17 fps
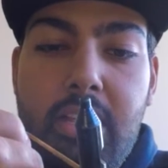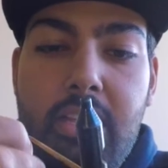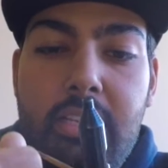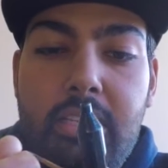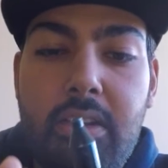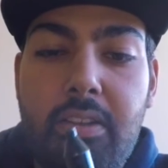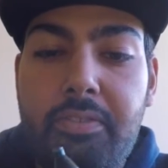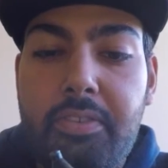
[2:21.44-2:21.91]

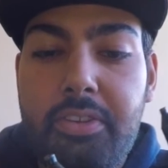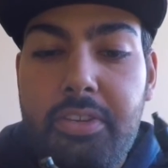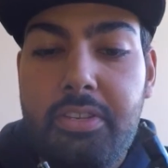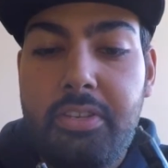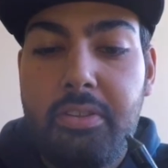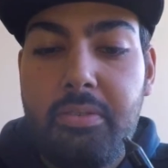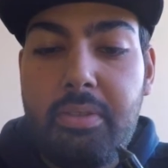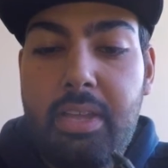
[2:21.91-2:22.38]
So if you
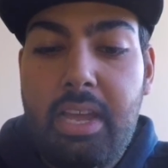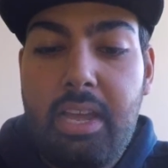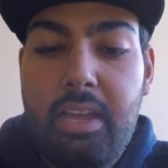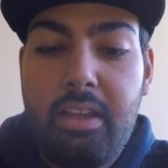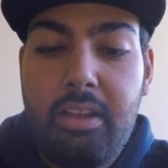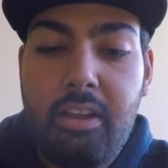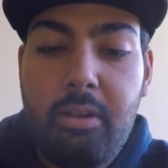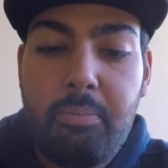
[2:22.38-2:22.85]
just do that
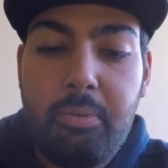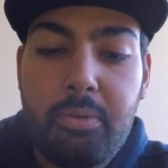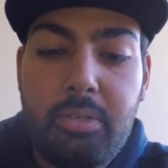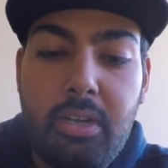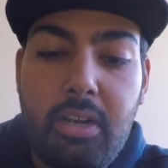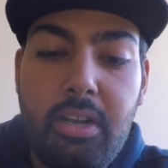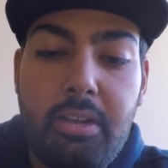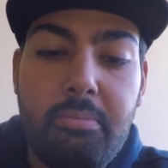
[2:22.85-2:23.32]
a couple of
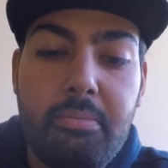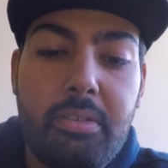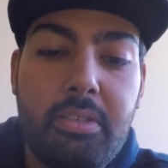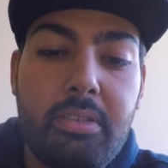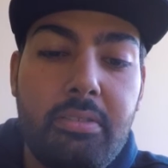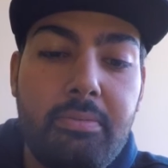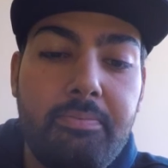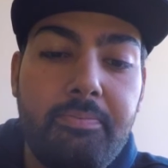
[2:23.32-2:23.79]

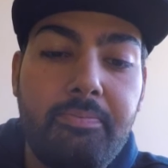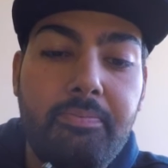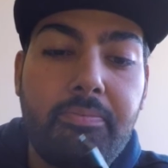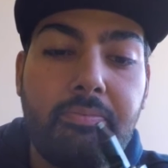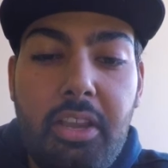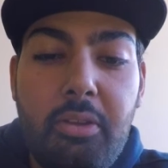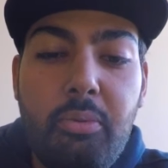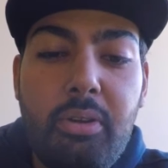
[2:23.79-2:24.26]
times,
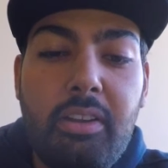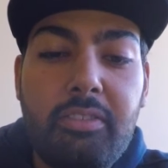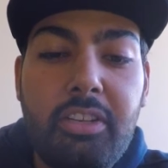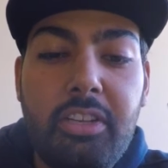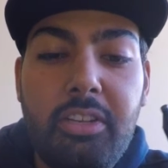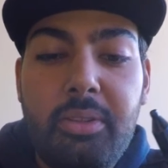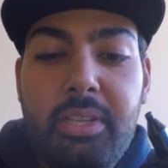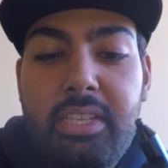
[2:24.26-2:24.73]
you wouldn't
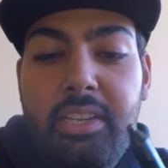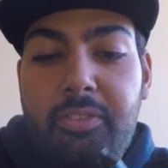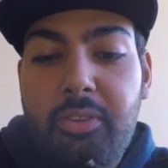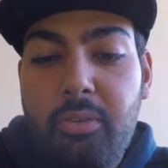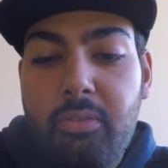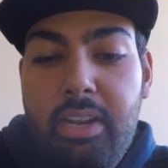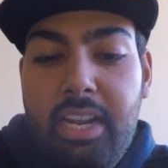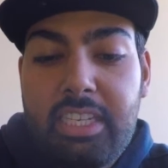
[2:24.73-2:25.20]
have to do this if
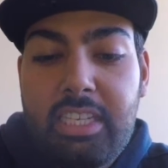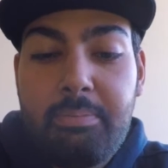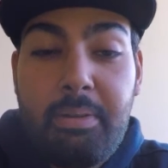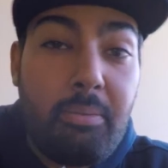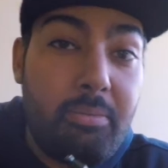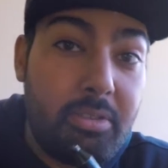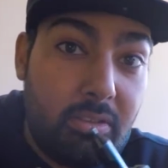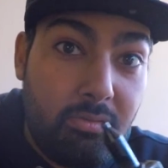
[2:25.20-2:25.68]
your elastic
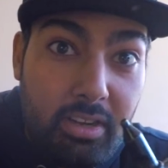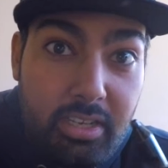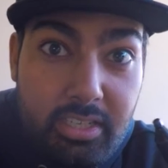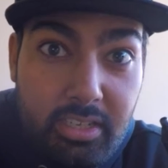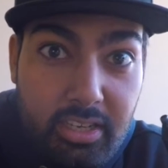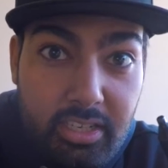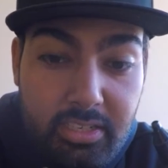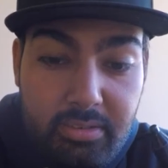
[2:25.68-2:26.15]
band was the right
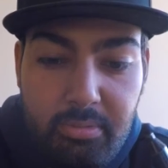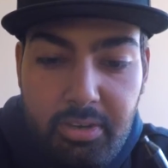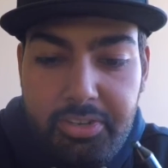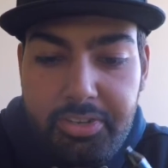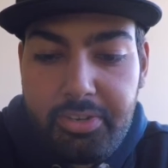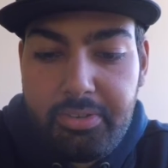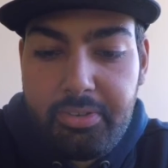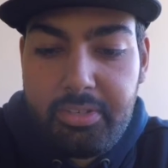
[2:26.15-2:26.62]
size,
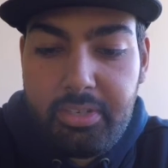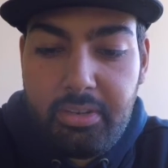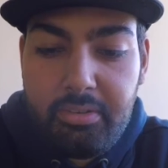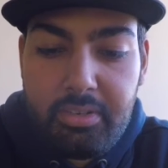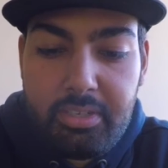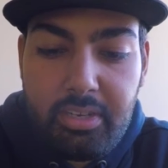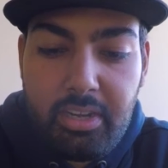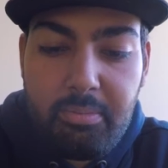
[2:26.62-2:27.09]
mind you. So
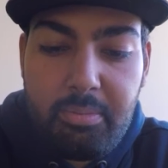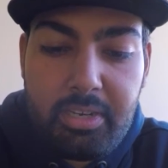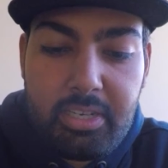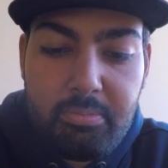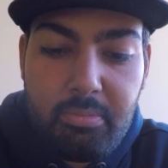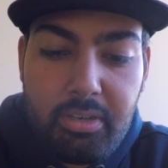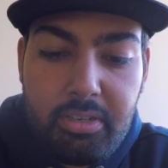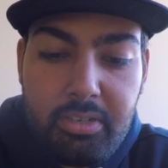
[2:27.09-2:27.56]
it's only
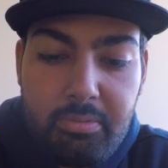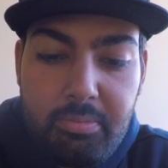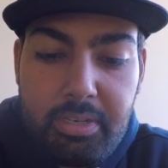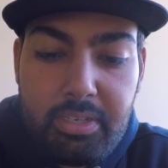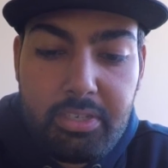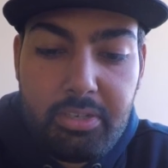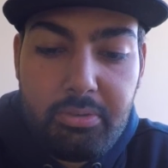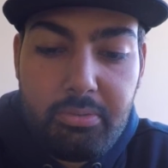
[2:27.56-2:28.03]
because mine is a
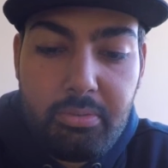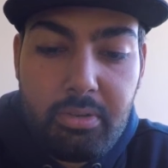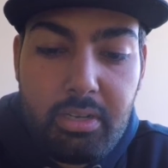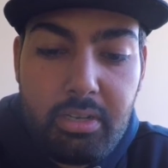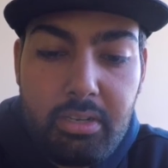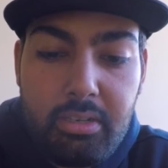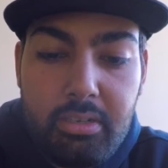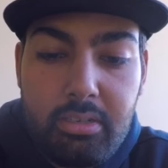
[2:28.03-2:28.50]
bit
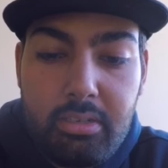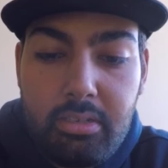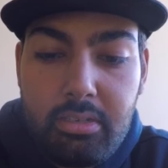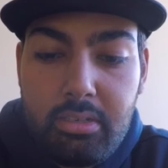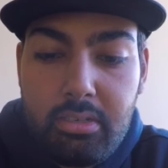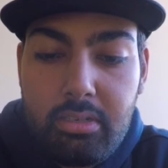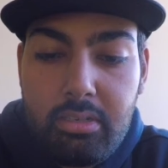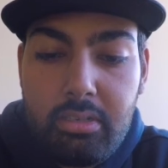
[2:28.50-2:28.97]
too
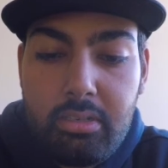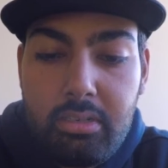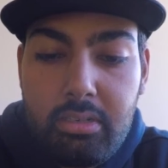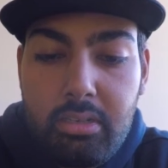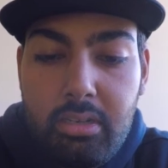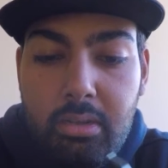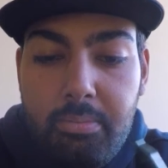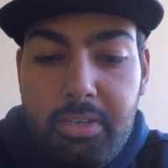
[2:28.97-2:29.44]

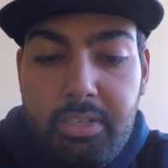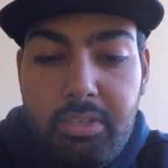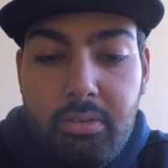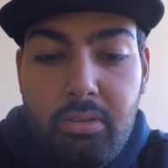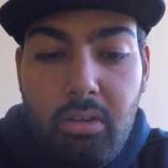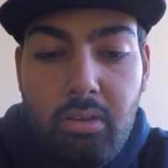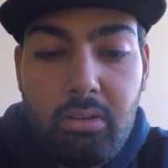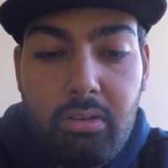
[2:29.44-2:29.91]

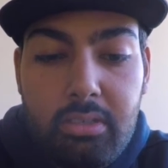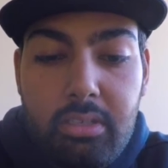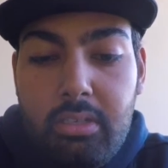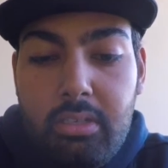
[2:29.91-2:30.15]
long.